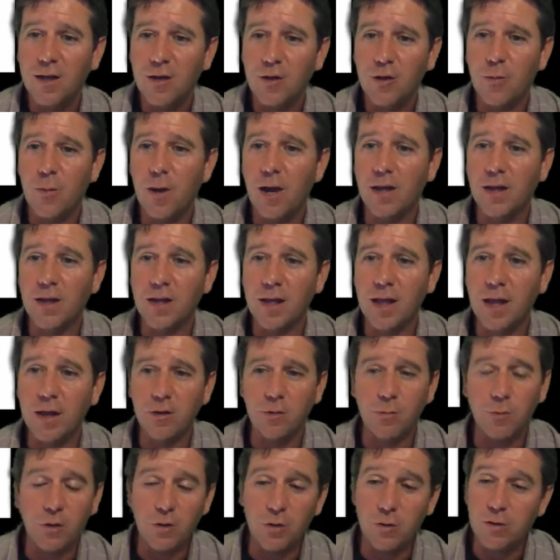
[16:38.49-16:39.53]
go behind the
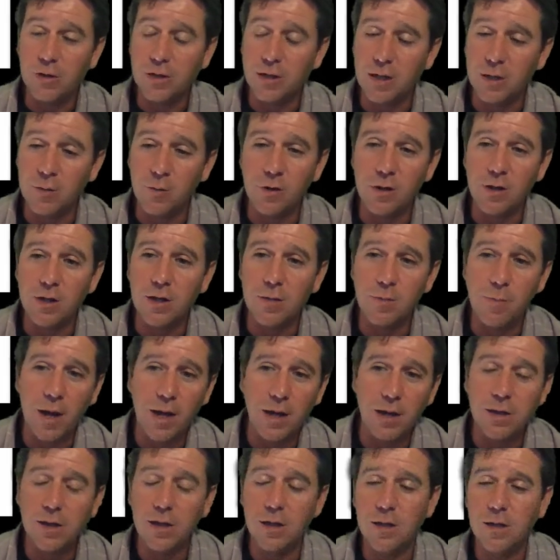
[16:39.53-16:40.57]
classroom and go see one of these
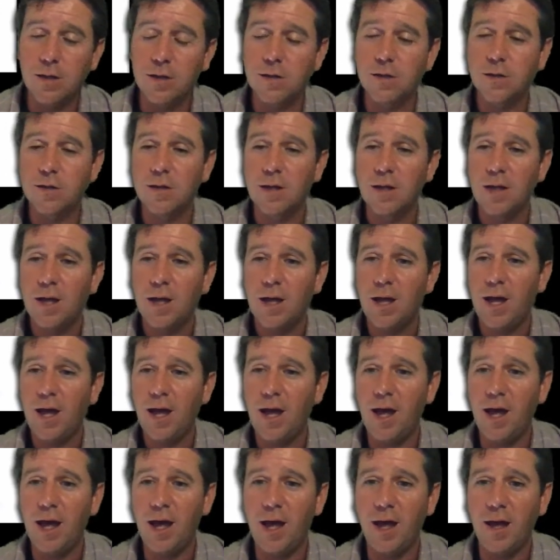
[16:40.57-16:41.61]
MySeqs
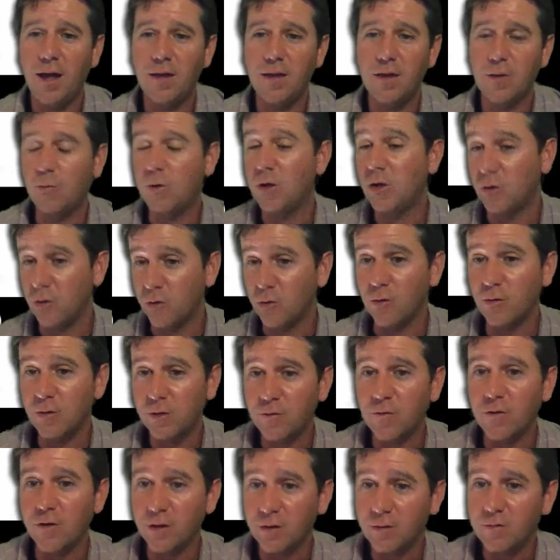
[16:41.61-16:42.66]
that we use
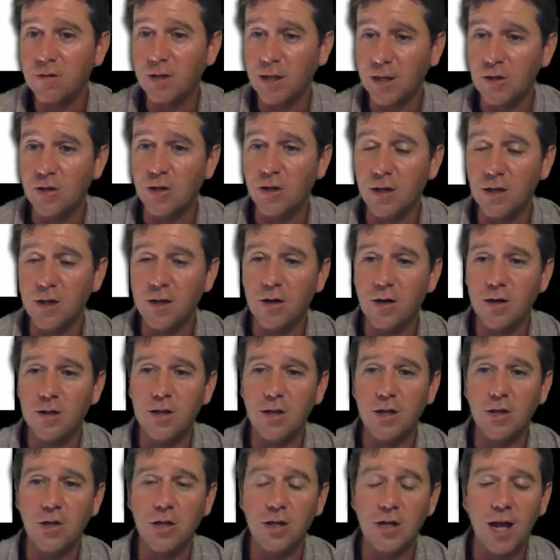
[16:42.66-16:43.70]
for teaching in our
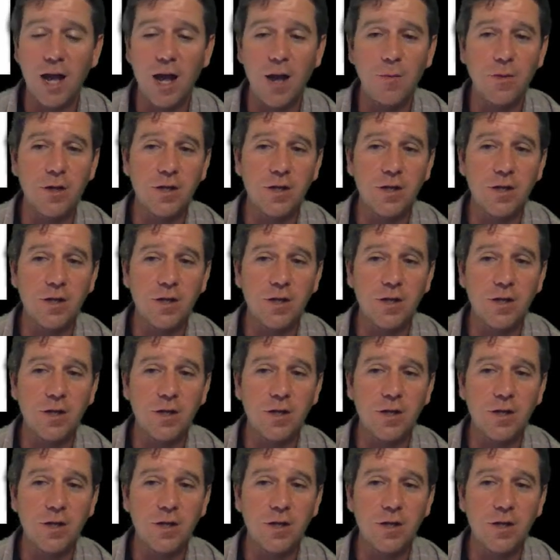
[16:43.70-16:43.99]
teaching lab.